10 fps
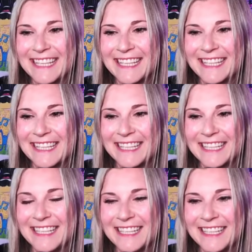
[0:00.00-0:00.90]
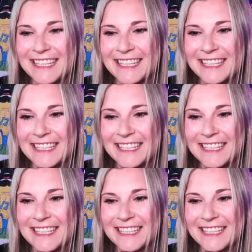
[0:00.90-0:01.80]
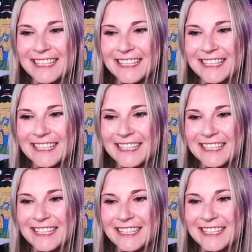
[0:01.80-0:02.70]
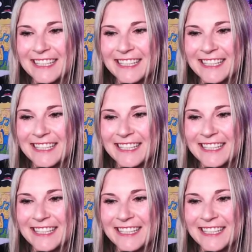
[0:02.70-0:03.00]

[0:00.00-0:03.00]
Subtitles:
The person shown says nothing.